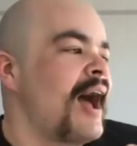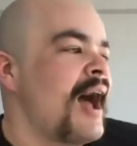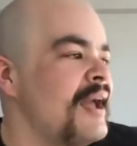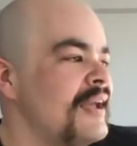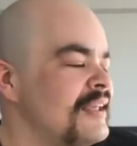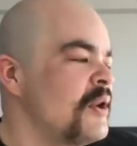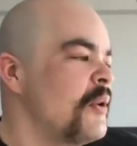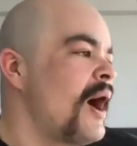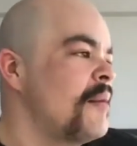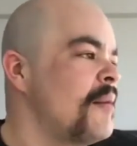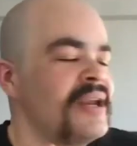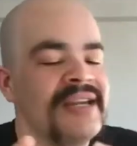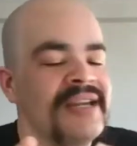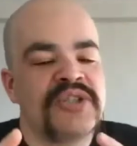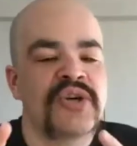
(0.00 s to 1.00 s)
You know, I'm
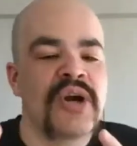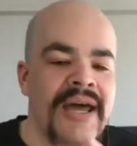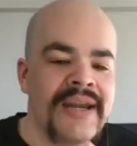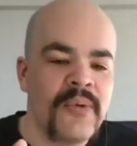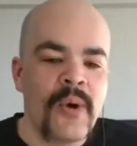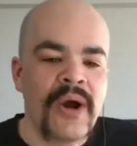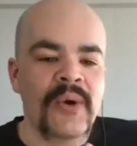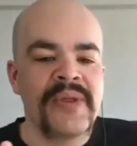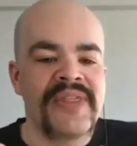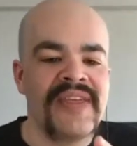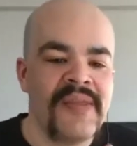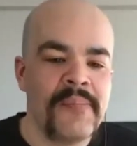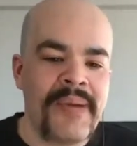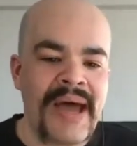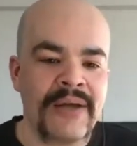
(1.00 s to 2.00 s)
gonna try to work within
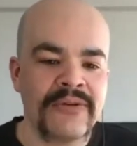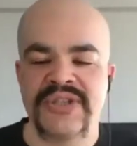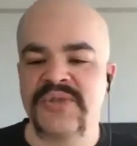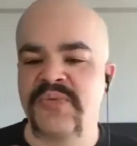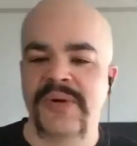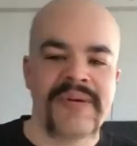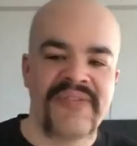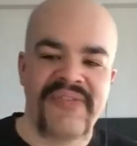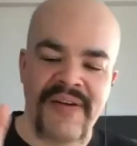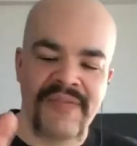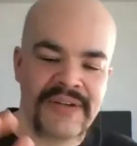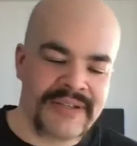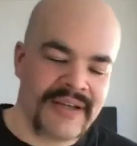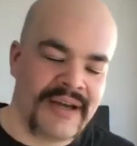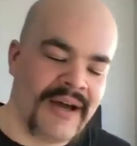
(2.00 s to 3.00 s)
the boundaries. One of
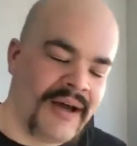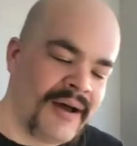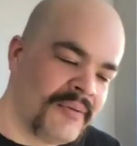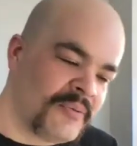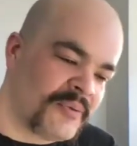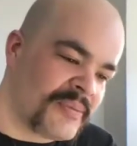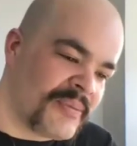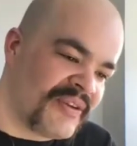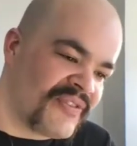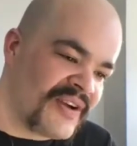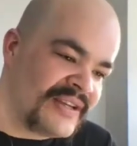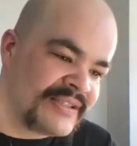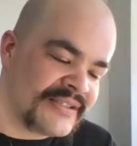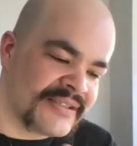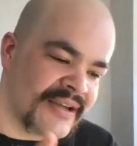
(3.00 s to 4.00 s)
my
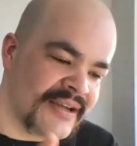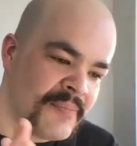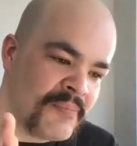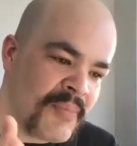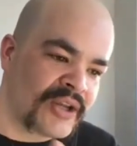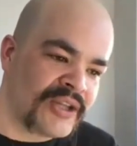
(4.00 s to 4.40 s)
friends is Mark